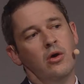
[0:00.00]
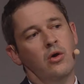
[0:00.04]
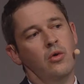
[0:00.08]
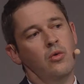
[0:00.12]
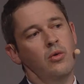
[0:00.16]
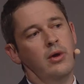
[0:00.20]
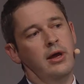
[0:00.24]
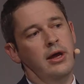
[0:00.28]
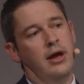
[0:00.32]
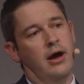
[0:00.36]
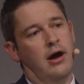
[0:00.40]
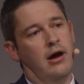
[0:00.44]

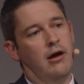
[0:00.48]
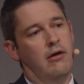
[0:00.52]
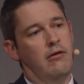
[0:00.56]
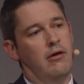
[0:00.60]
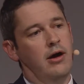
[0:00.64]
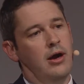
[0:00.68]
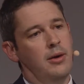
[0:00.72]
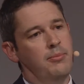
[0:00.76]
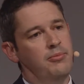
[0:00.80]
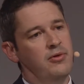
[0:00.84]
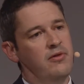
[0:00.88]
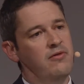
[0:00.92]
We
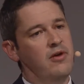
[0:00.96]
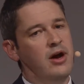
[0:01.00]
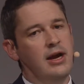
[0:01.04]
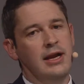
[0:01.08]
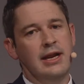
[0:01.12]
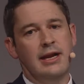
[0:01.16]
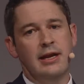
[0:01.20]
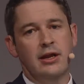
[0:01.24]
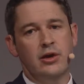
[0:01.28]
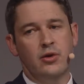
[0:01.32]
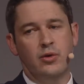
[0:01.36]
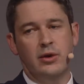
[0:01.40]
are
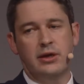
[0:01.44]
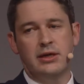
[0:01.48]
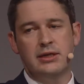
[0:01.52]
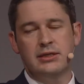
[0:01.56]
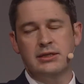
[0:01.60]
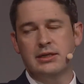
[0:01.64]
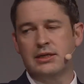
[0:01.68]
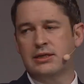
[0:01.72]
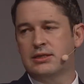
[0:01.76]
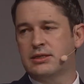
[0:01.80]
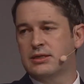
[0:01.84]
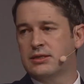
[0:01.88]
providing
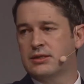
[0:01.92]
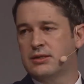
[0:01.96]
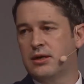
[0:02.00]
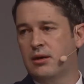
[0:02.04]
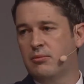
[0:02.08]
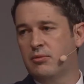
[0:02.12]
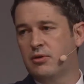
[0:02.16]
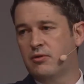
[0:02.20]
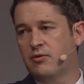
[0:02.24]
liquidity to some